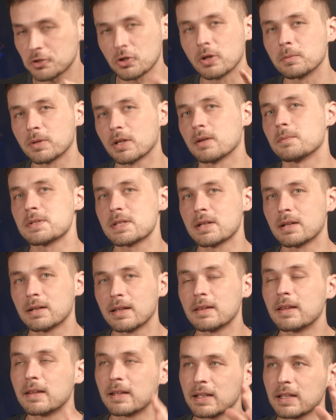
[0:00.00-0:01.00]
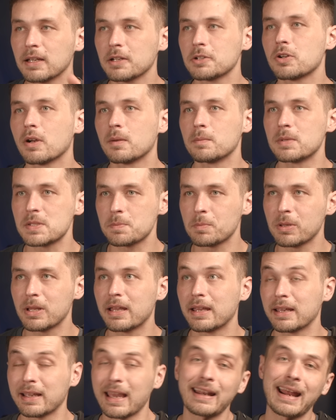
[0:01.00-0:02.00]
drum comes in, and then the kick drum is
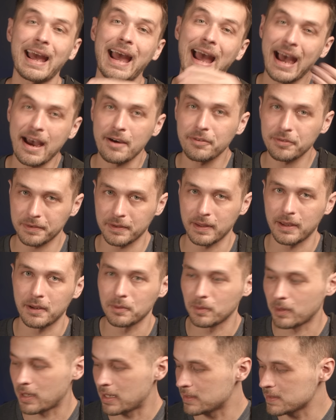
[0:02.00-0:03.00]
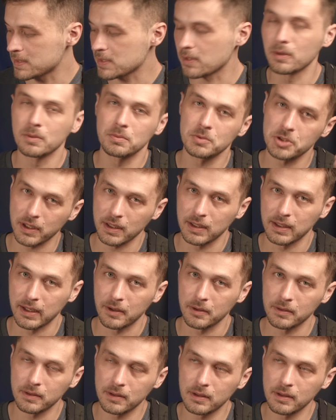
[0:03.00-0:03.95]
playing at half that rate. So check it out.